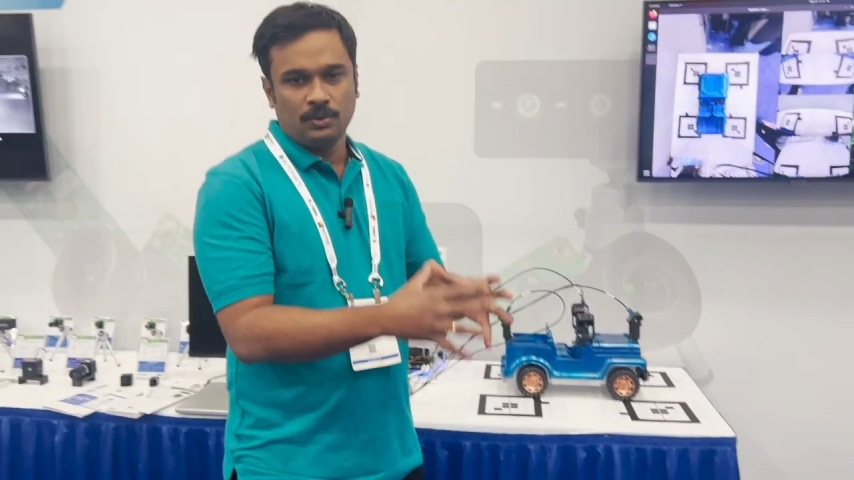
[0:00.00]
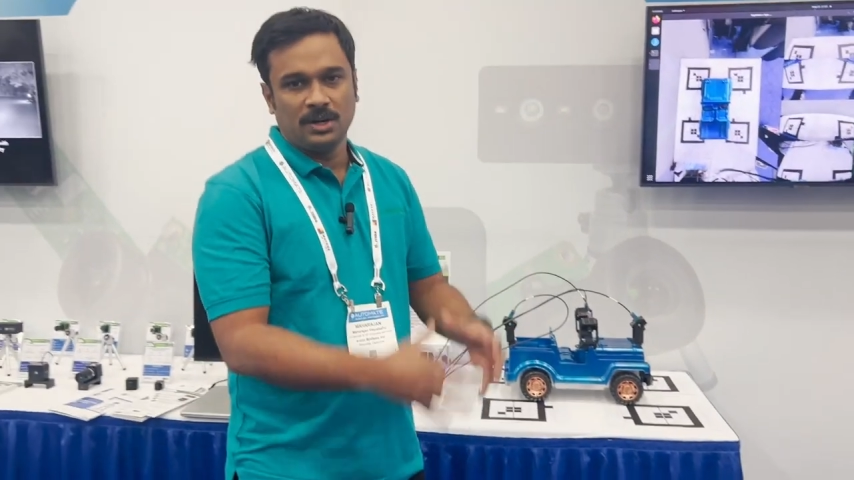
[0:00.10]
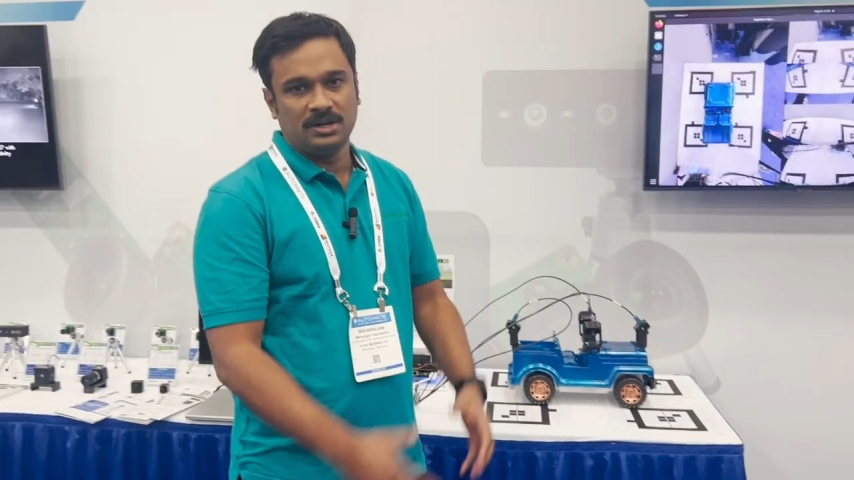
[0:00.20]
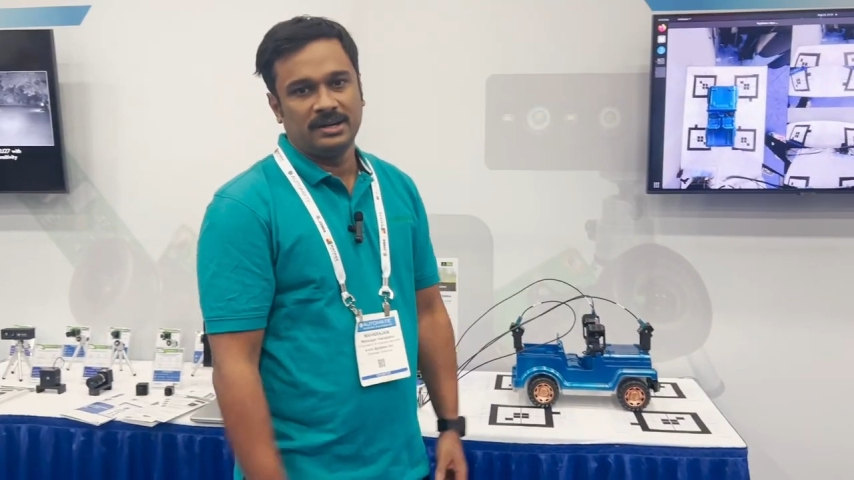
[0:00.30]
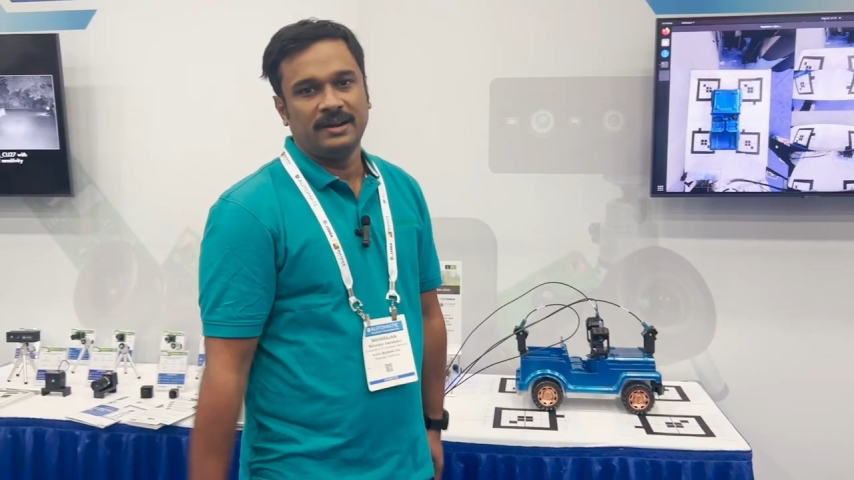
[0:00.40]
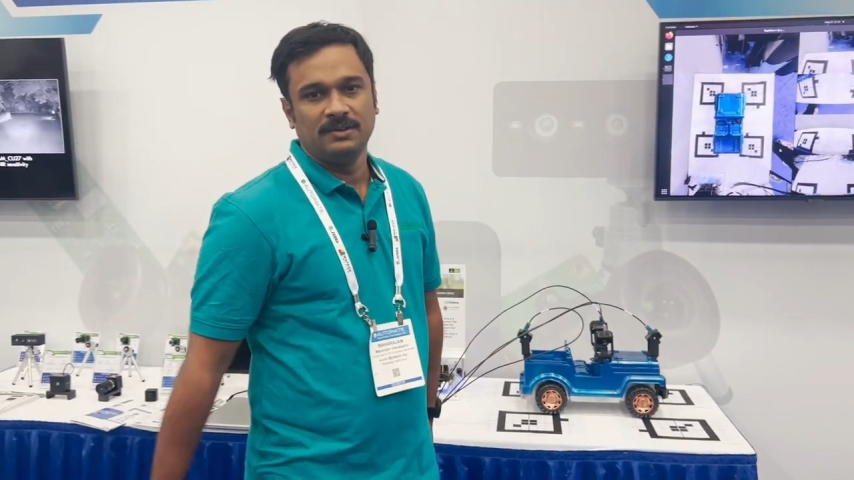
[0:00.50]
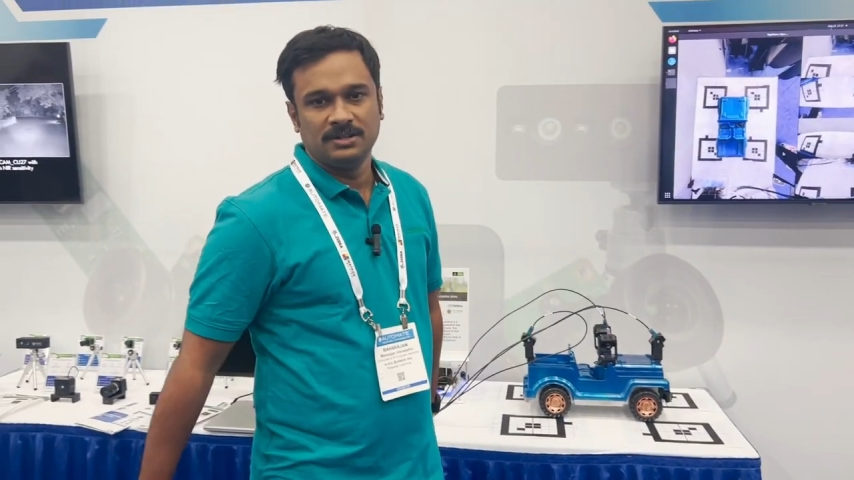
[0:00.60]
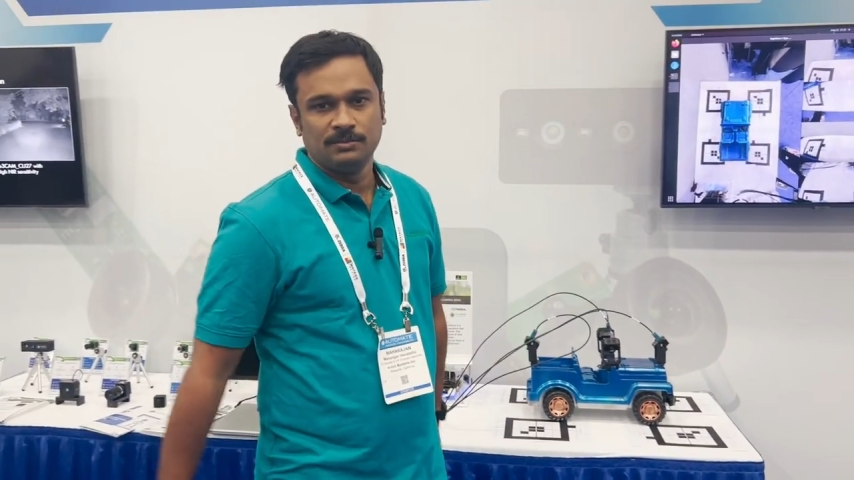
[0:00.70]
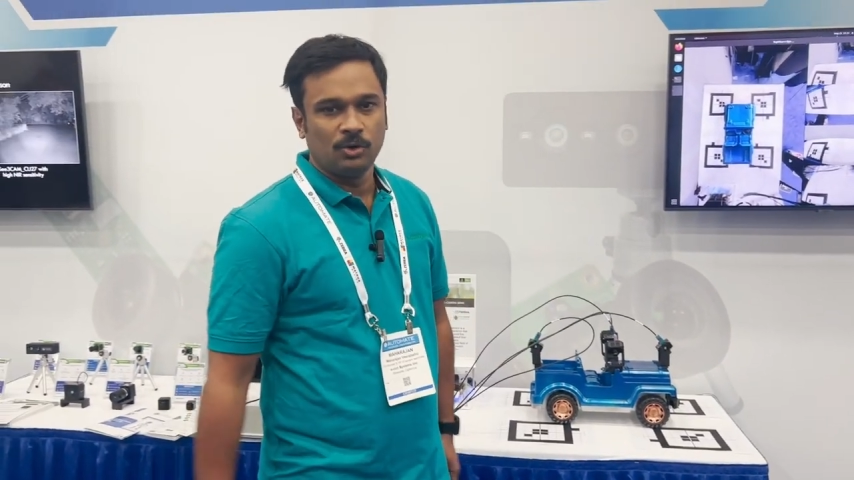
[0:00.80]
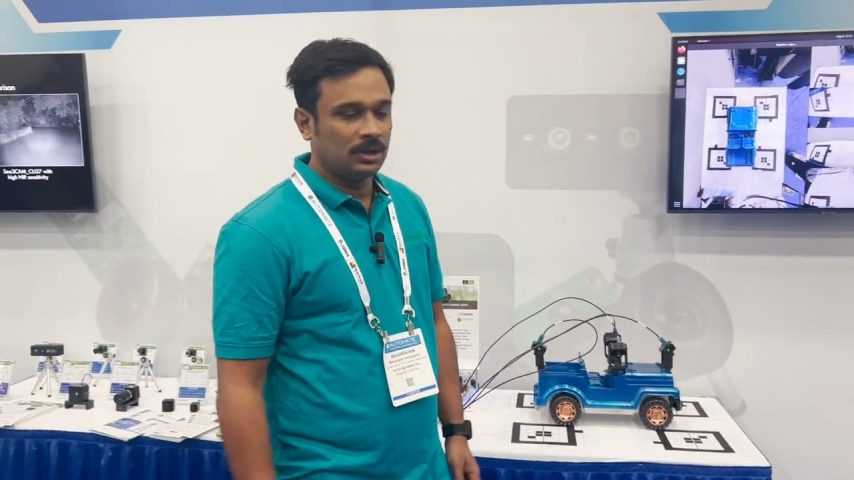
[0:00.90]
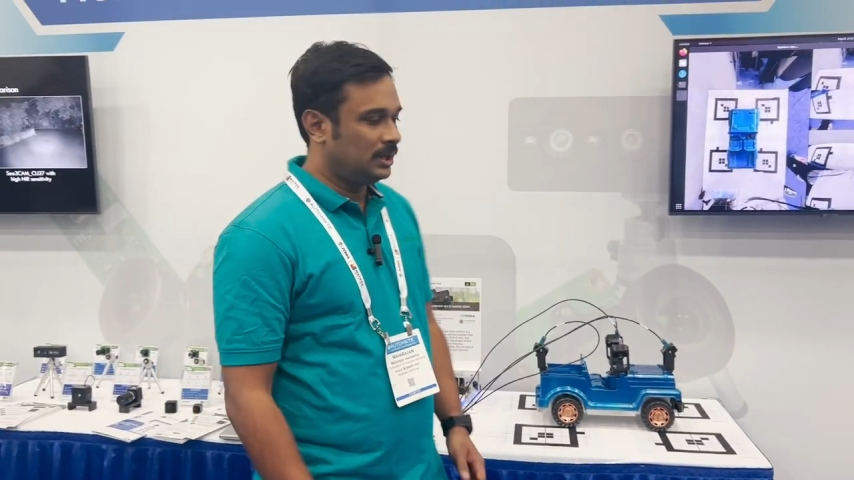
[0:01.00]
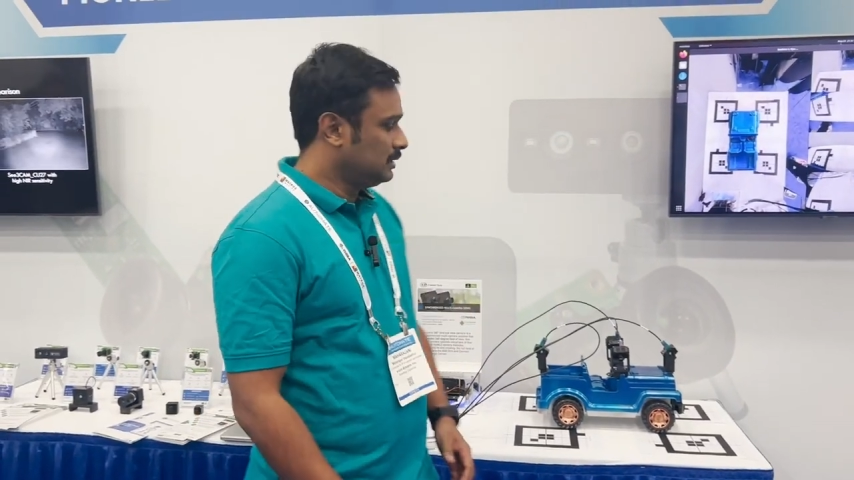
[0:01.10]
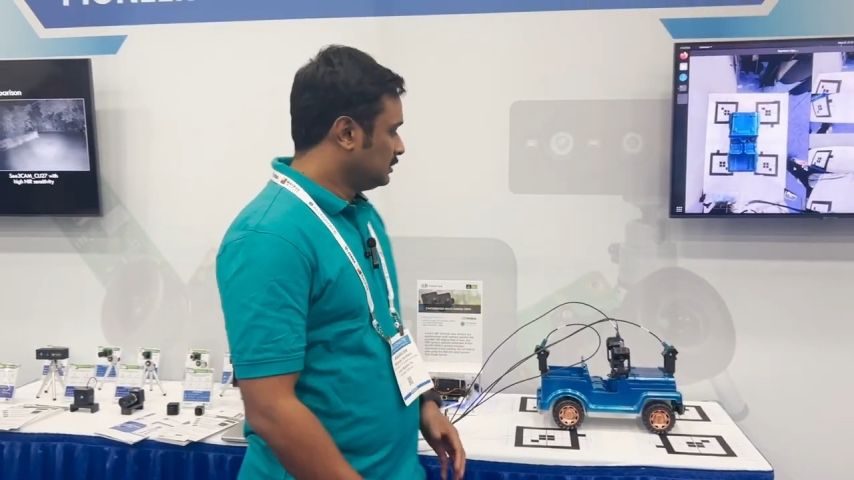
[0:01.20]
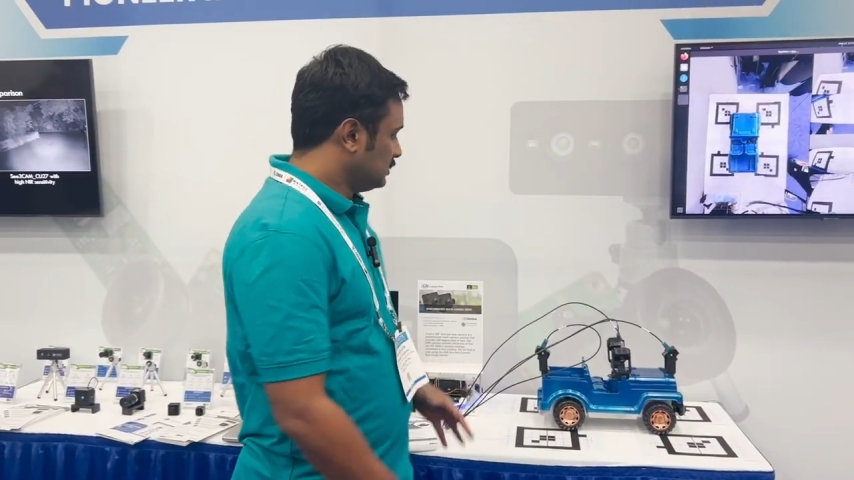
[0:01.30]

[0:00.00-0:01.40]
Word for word: you want to drive it remotely,